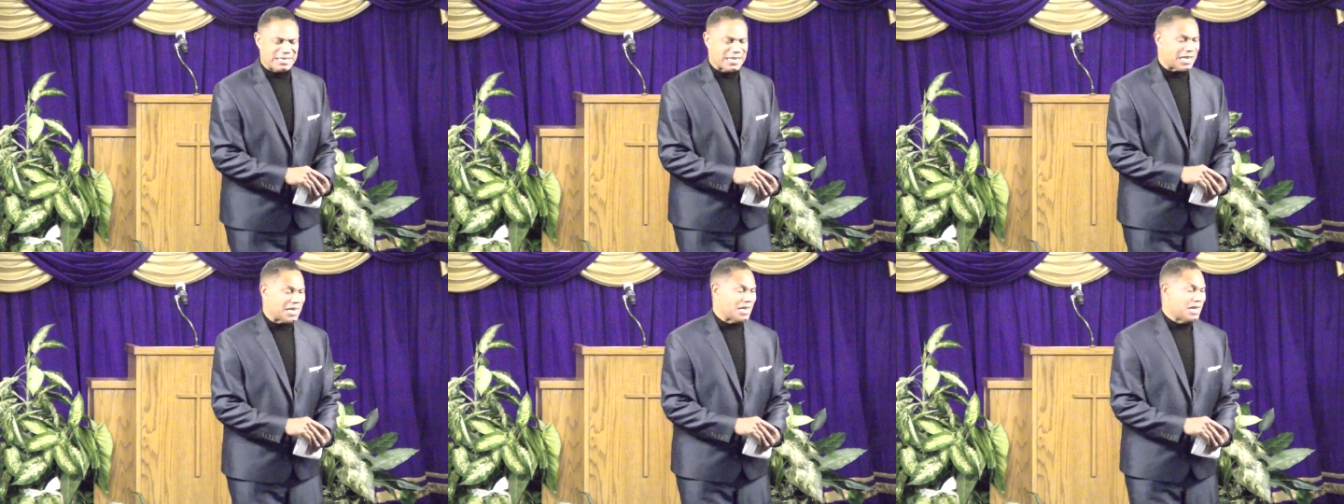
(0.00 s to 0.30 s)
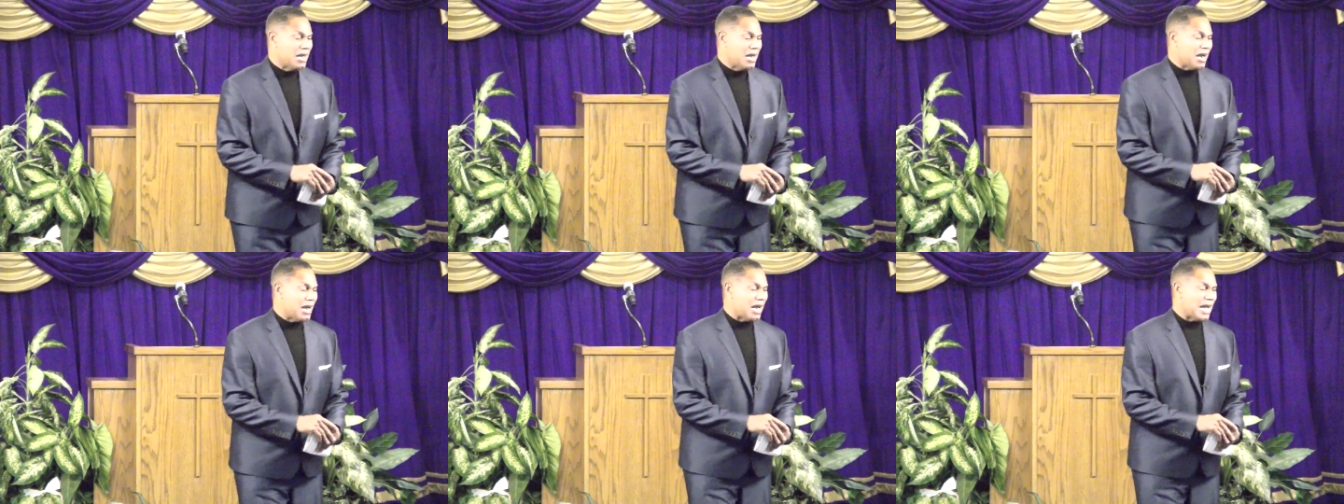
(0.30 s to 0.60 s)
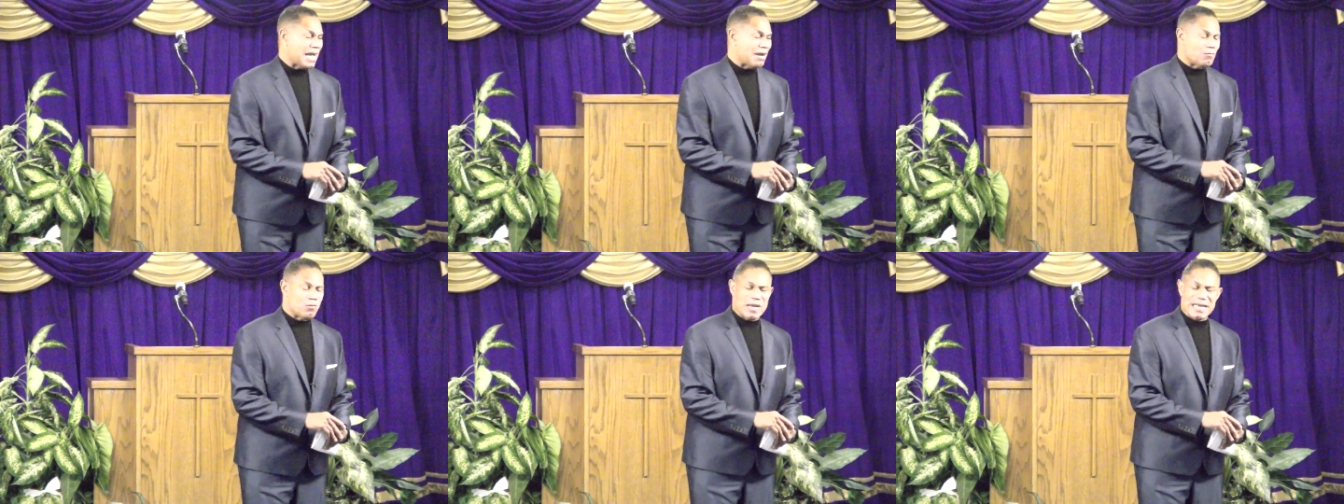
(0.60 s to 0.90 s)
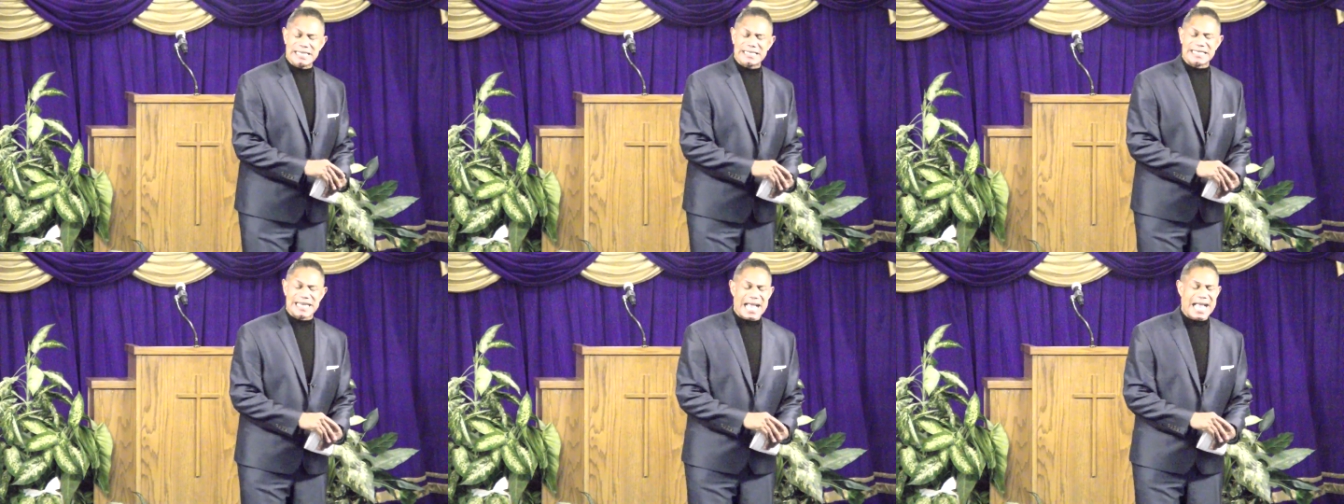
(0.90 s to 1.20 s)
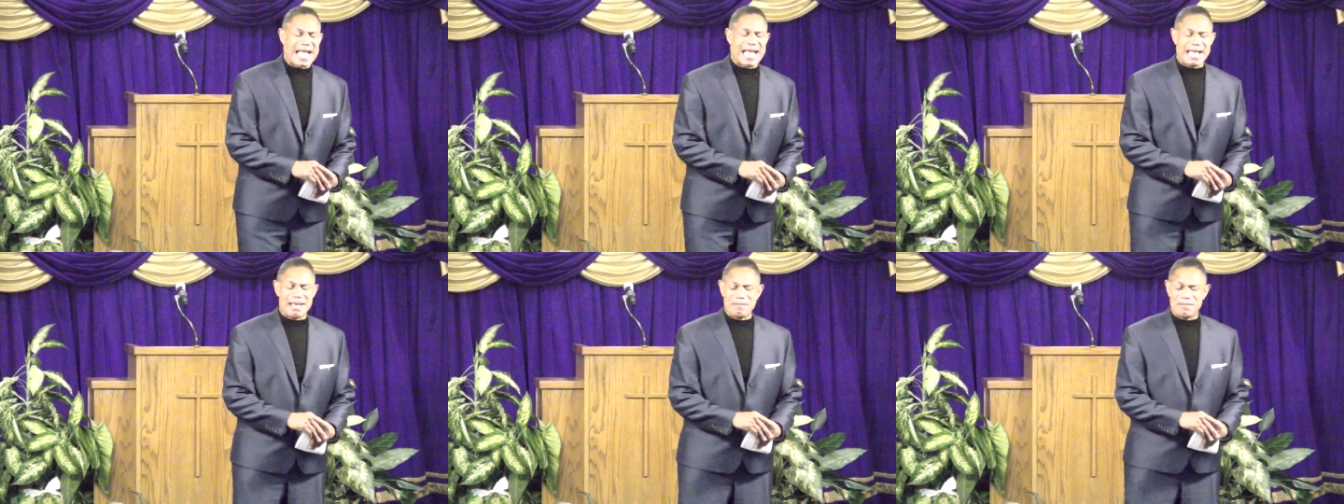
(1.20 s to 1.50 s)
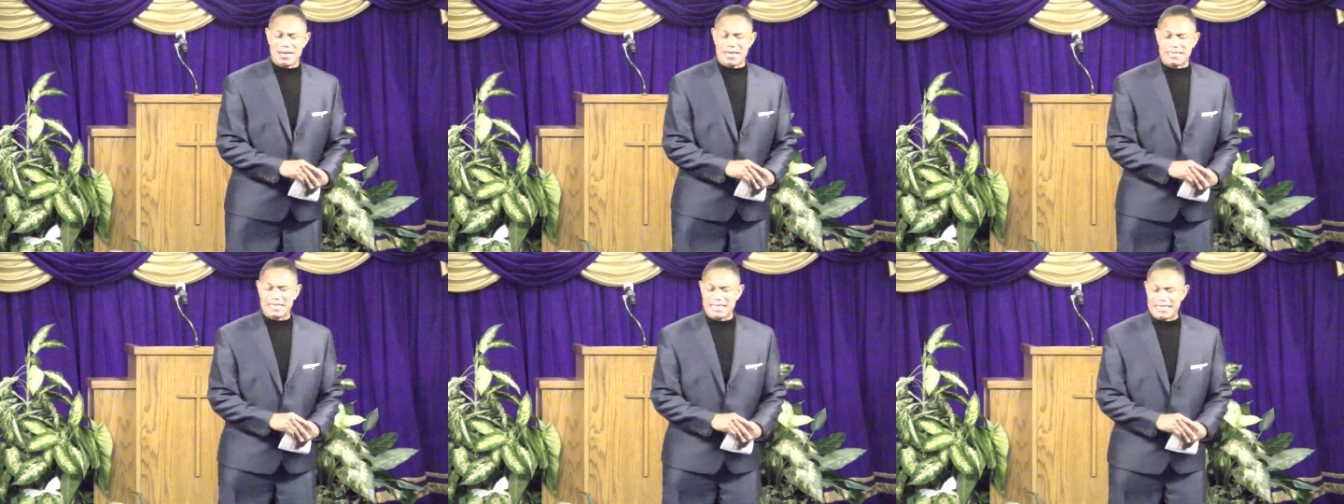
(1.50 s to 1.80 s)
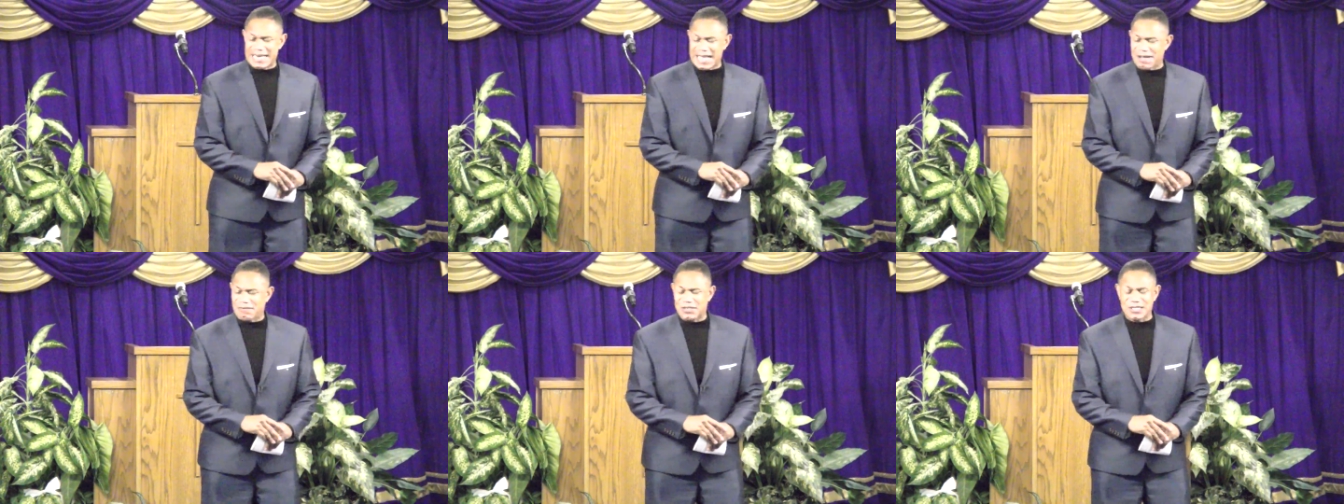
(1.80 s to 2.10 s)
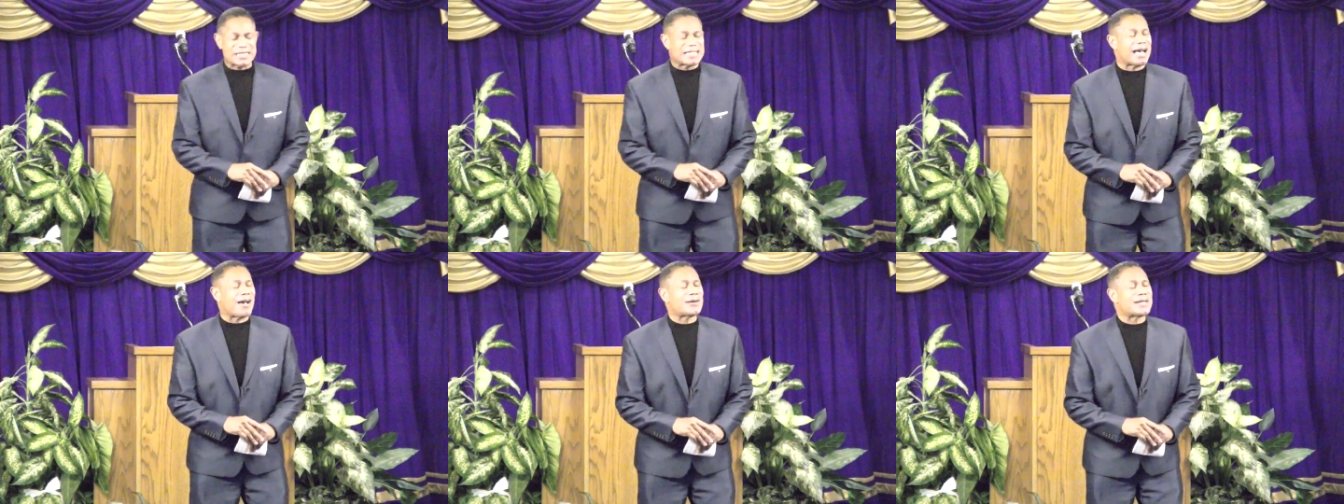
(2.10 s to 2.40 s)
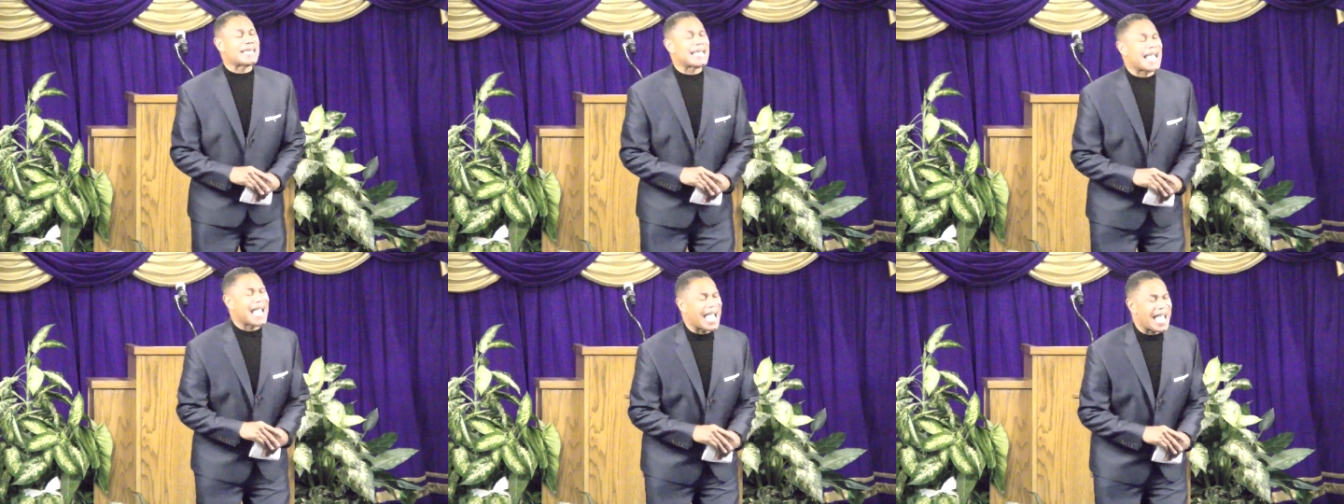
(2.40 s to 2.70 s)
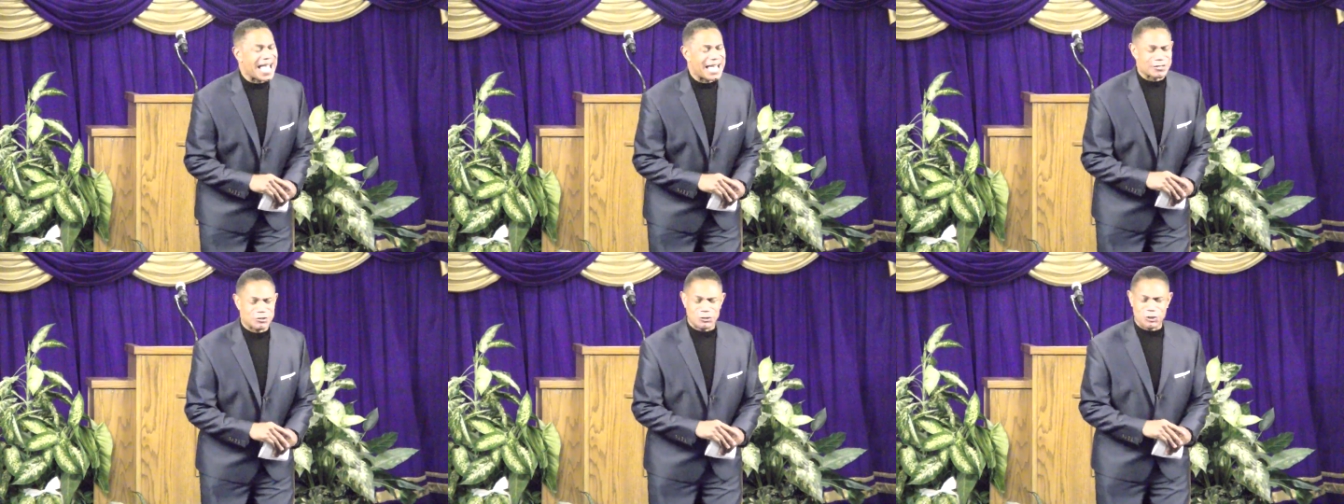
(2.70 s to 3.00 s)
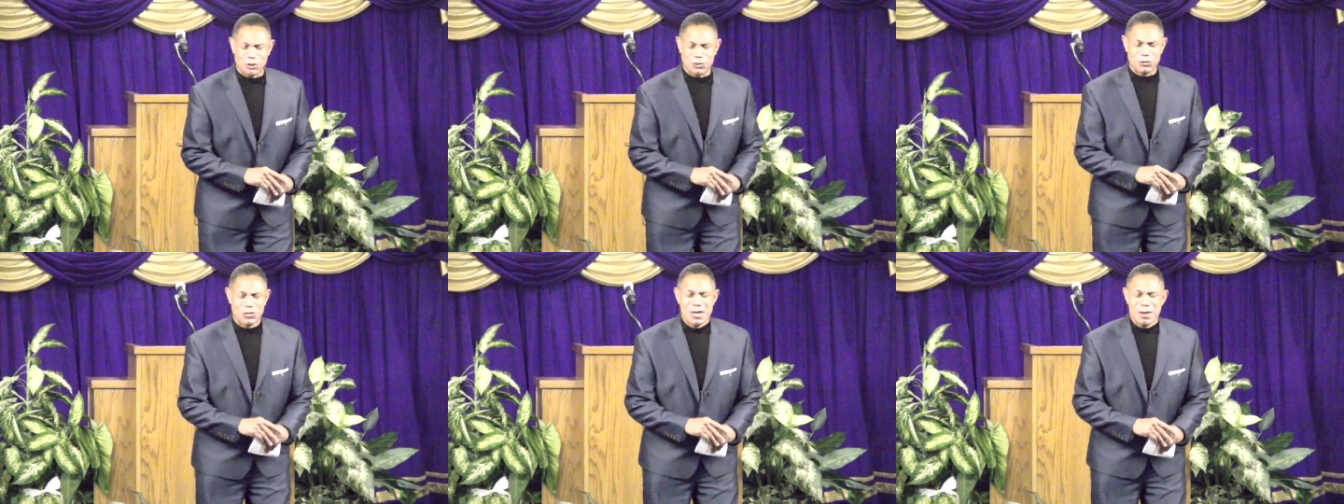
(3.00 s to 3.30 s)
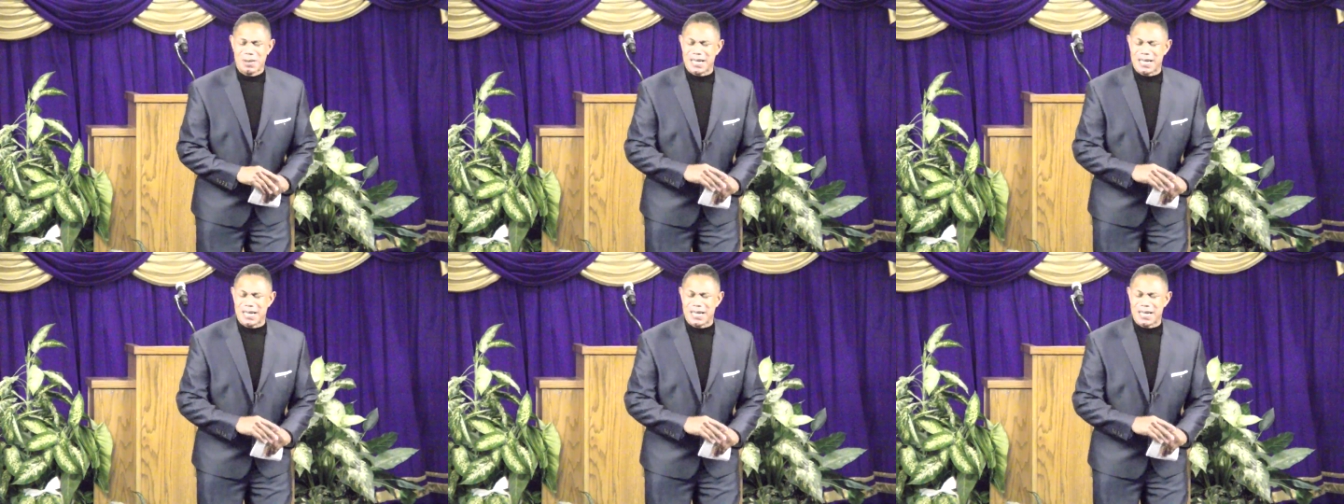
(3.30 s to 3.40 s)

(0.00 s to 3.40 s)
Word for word: at one time the devil thought he had you,